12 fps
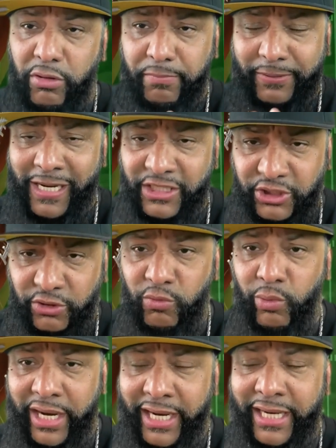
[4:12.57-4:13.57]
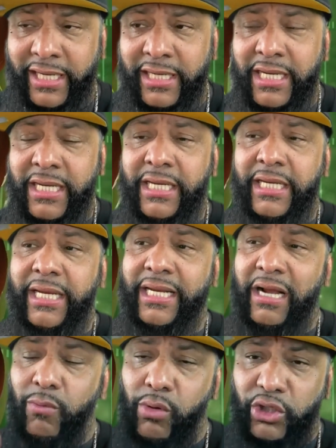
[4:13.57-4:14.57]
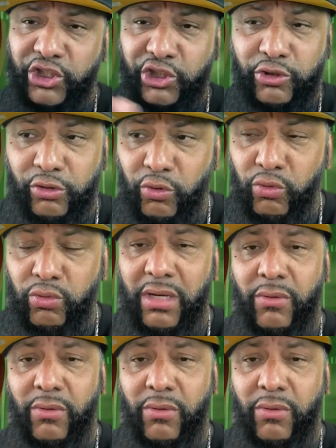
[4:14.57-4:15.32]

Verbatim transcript: passed away and I want to salute.